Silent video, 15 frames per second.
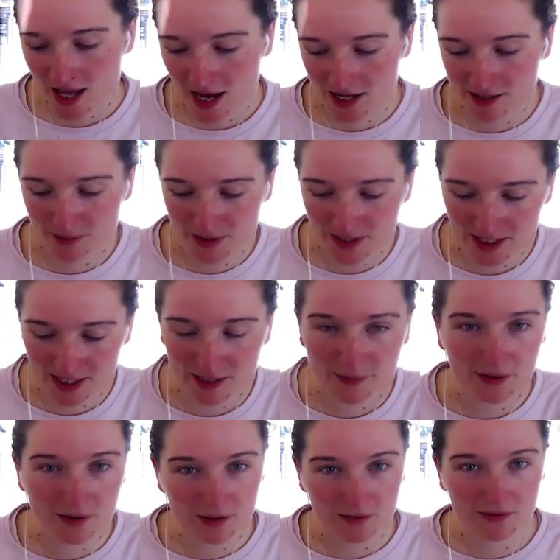And when you think
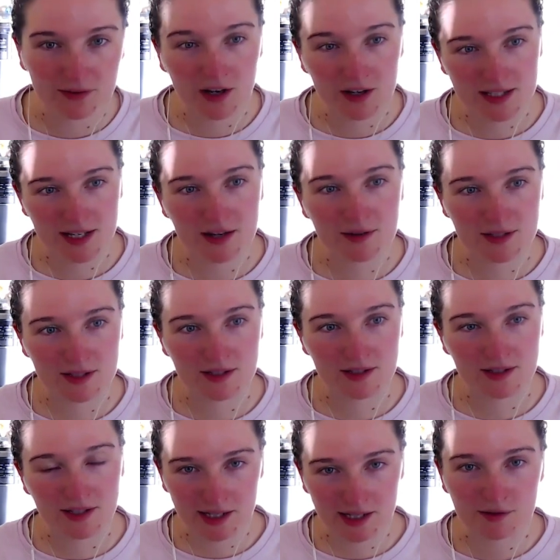about all of our cells
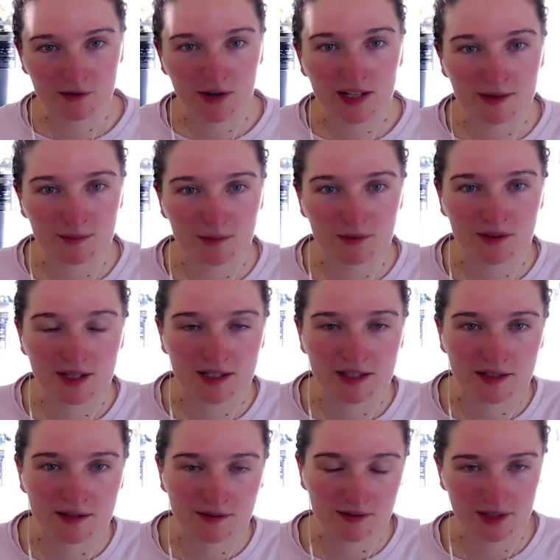are interacting with
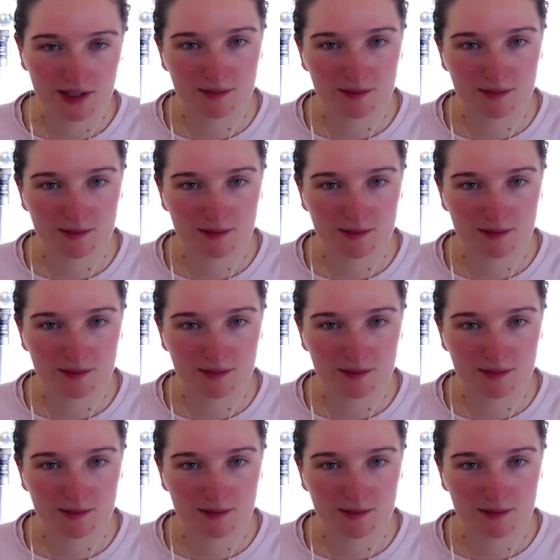this